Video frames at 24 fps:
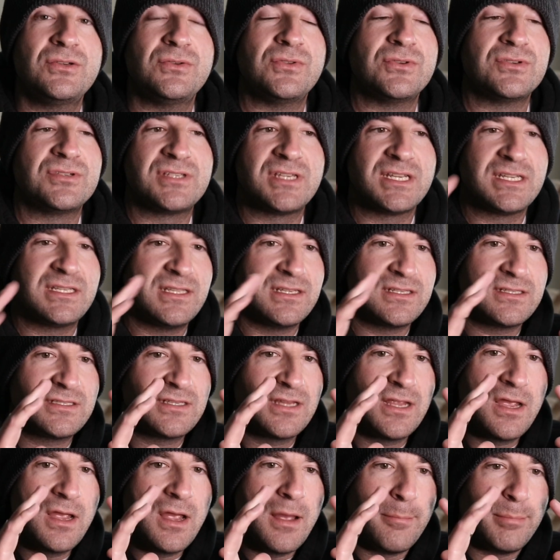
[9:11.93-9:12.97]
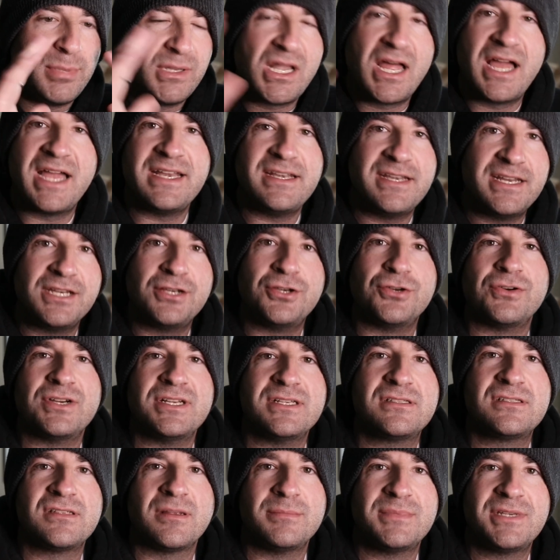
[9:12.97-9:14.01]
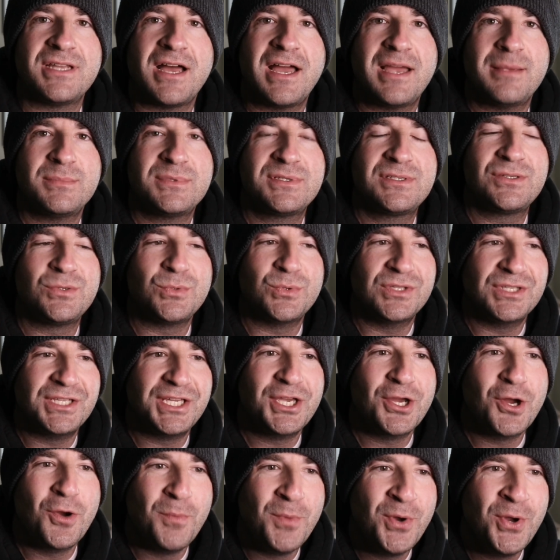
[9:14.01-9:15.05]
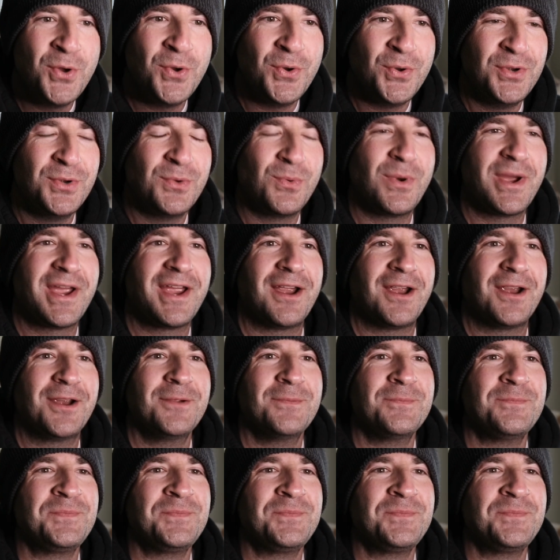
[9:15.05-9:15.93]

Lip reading: There's like this blind ignorance sometimes to a Leo moon where